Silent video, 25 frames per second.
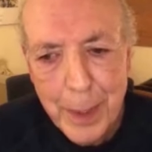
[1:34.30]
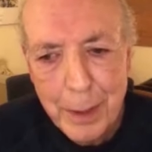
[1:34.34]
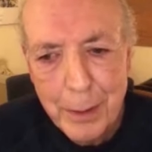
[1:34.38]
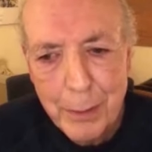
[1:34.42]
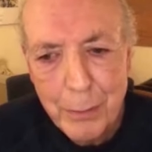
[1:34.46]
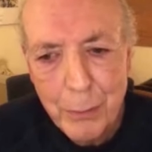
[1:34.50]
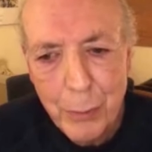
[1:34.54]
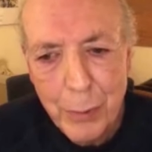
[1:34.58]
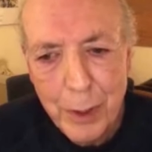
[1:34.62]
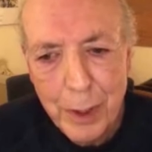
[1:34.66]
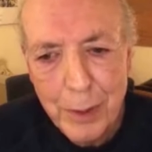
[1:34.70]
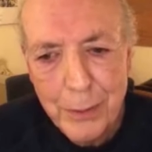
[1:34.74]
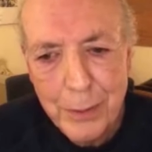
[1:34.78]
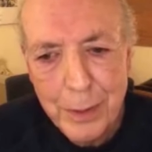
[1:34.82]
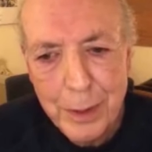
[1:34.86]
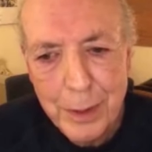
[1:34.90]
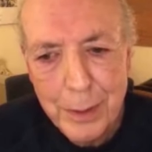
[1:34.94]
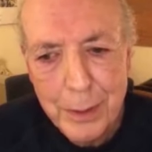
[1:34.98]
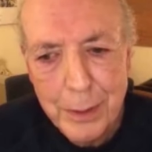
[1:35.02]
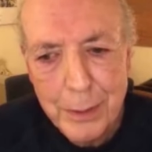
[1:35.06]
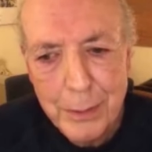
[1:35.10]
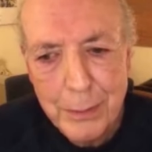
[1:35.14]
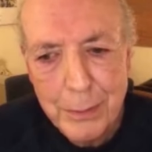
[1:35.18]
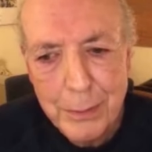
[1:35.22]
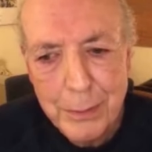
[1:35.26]
one of
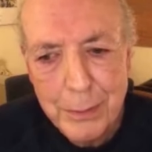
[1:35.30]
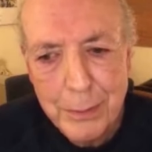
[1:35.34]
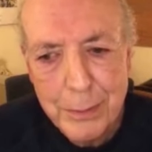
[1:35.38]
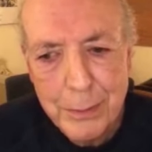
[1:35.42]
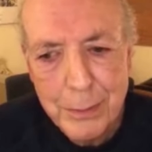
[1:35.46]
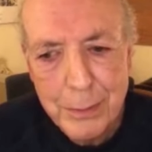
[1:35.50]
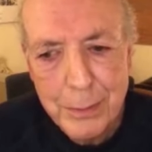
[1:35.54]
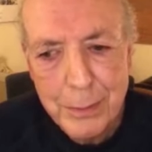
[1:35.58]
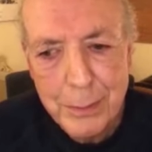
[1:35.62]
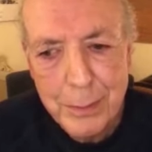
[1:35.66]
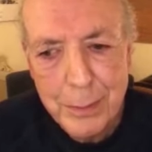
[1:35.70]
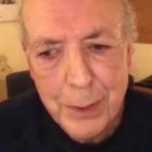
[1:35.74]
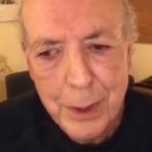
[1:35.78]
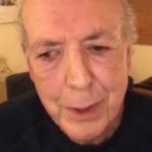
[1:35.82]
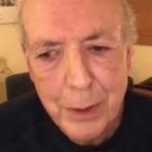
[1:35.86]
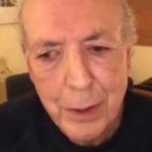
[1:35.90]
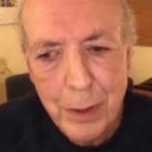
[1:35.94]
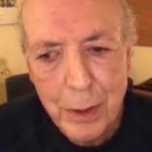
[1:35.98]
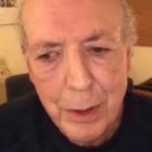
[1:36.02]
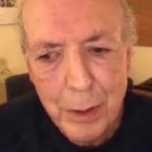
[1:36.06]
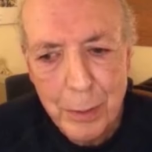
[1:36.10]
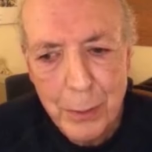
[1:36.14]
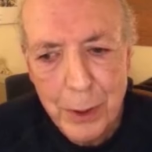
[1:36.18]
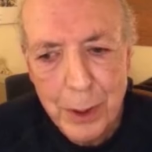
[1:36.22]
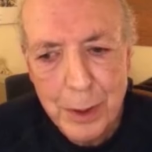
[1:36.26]
the
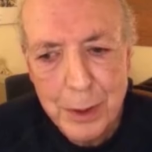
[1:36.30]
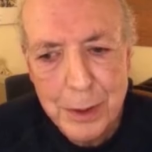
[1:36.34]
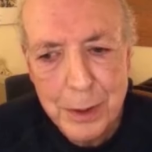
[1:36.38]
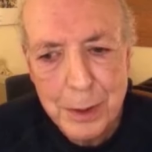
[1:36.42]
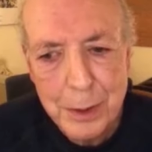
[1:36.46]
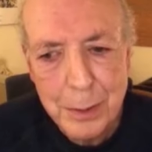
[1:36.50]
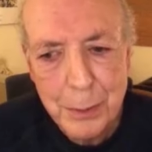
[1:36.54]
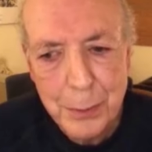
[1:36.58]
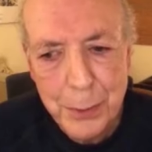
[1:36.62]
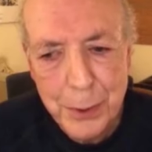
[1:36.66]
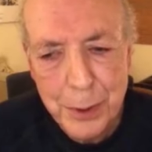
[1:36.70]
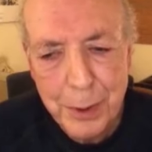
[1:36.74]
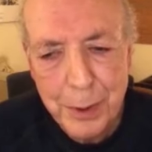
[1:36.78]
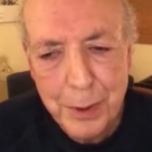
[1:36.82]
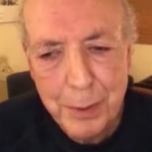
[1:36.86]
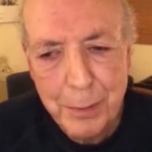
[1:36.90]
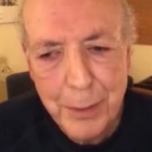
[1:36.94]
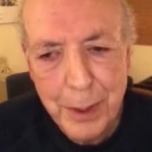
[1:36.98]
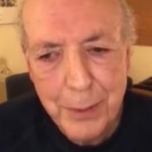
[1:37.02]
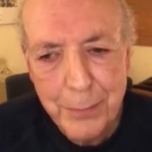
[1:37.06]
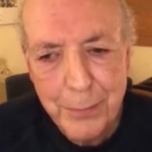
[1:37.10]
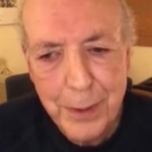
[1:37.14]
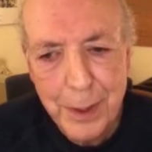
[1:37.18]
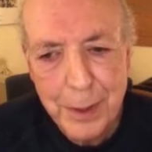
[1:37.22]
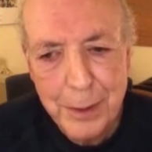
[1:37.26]
hallmarks of the book and
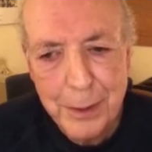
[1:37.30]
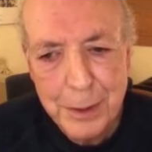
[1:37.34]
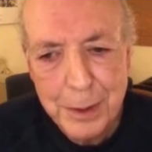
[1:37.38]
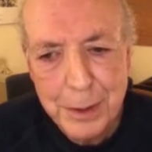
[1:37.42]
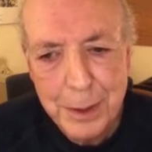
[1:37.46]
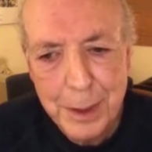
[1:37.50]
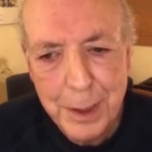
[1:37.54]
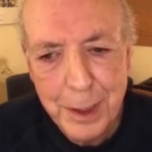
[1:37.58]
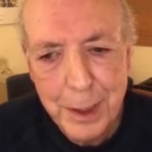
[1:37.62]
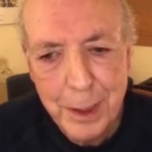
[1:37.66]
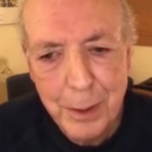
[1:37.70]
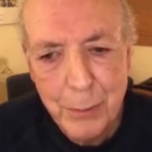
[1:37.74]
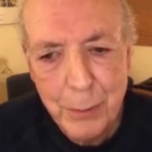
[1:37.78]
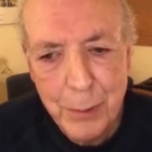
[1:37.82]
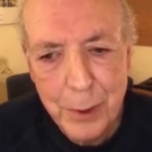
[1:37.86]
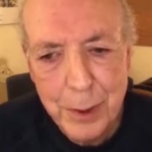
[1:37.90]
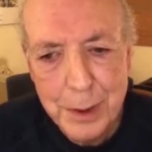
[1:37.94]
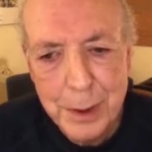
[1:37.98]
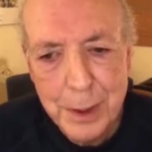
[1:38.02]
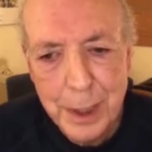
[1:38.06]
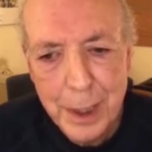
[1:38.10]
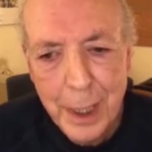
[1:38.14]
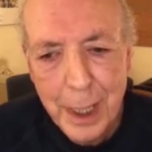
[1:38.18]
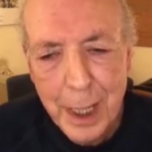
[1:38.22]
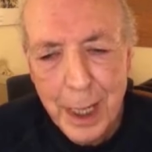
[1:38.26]
my father's thinking was